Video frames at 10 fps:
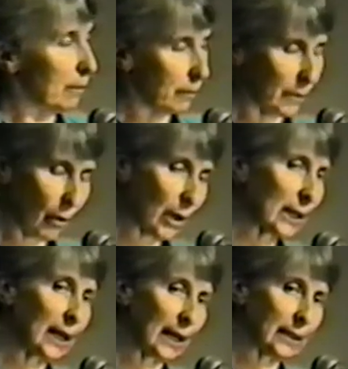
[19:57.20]

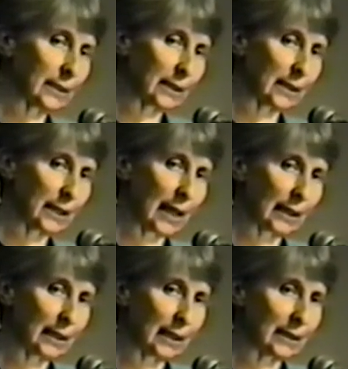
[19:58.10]
organized an attack
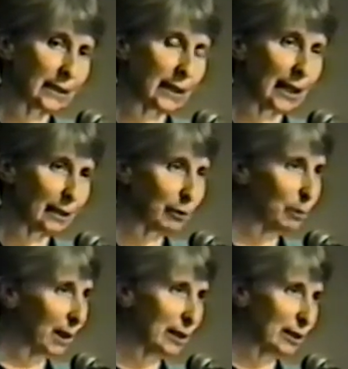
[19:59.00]
against that was
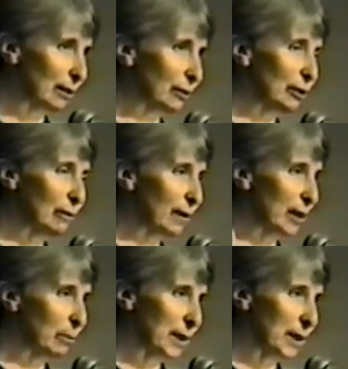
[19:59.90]
based on two very